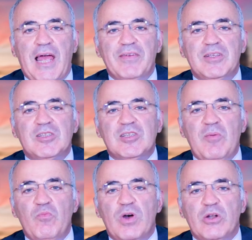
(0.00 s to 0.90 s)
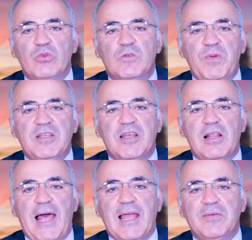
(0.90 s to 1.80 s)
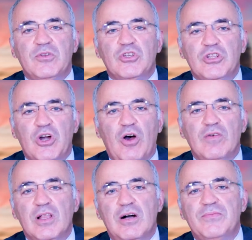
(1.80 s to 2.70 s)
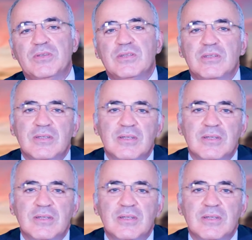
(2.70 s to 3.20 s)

having someone who speaks their language in the Oval Office,